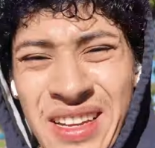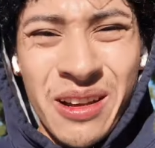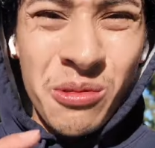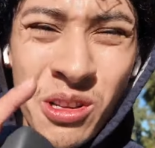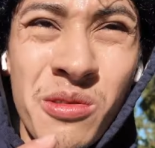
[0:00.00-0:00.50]

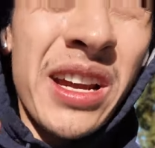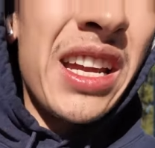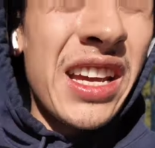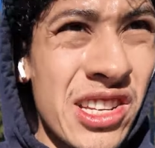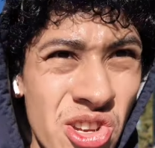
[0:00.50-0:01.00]
It was
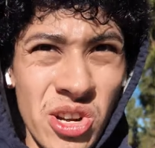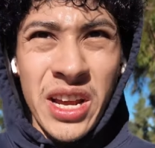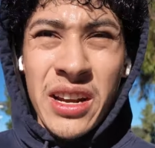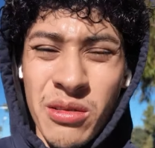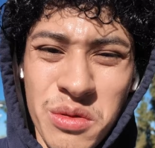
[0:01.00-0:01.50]
raining
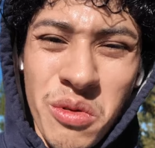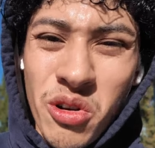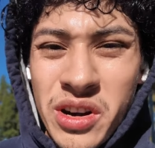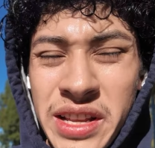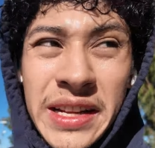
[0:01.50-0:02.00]
yesterday and it was
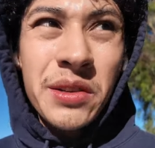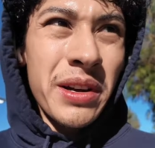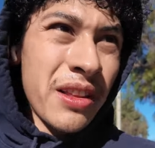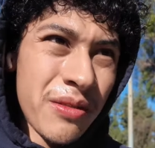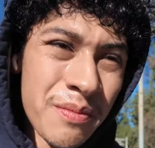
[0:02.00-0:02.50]
pouring. That's
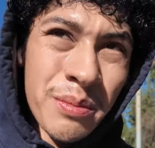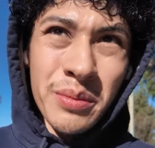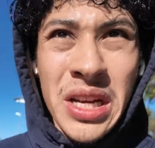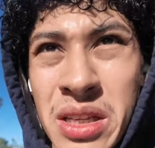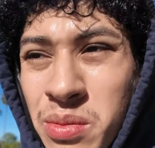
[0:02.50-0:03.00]
why the
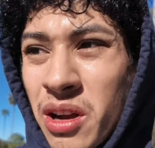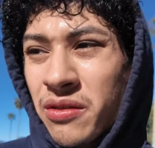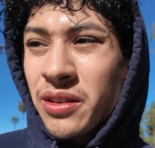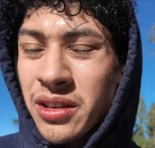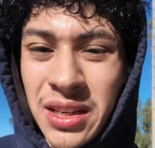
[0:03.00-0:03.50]
baseball
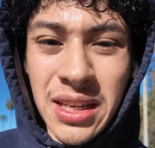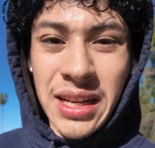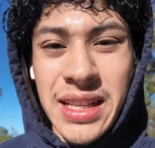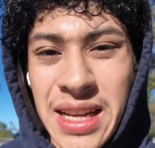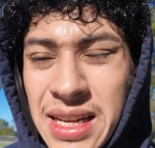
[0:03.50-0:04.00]
field is
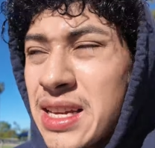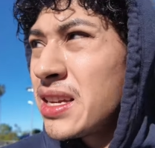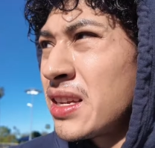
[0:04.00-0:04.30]
like that.